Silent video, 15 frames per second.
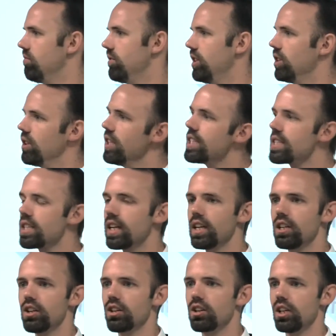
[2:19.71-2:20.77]
You're listening
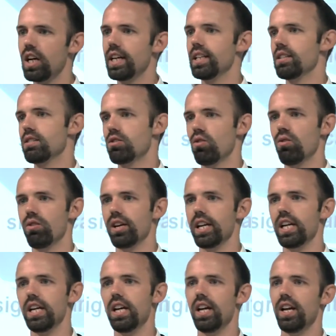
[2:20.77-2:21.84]
to your client's
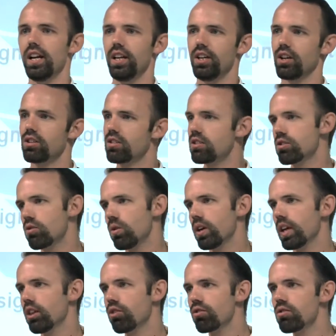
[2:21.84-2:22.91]
story, you're
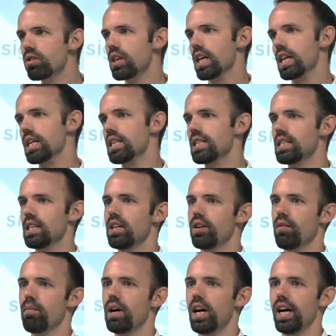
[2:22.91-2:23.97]
sorting through things in
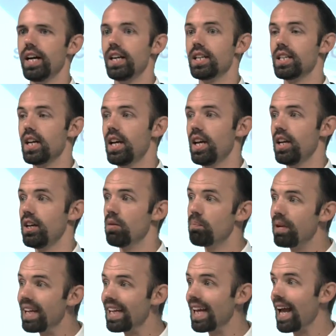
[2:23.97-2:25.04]
your mind, you're
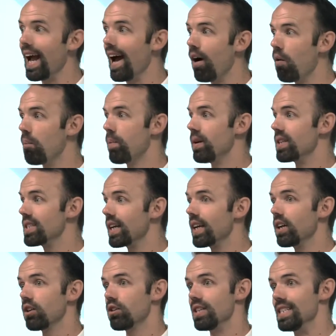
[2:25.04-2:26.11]
picking out
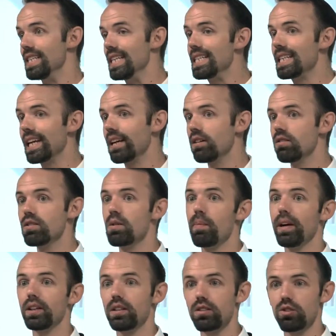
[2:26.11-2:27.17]
particular details
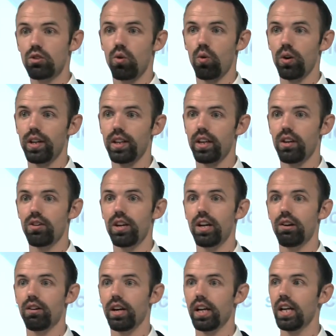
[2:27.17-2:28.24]
about the story that you're
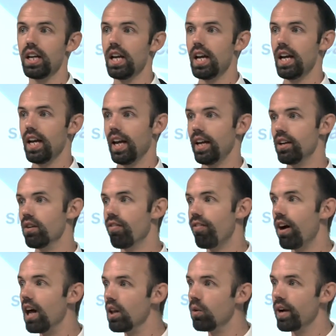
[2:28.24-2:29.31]
hearing, and you're
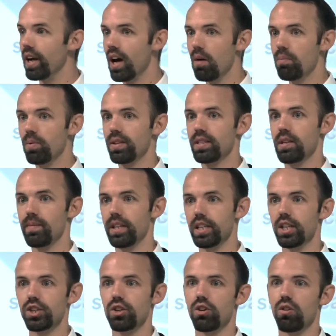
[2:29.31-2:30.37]
following up with some
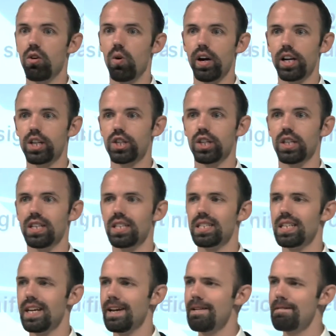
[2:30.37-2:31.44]
additional questions.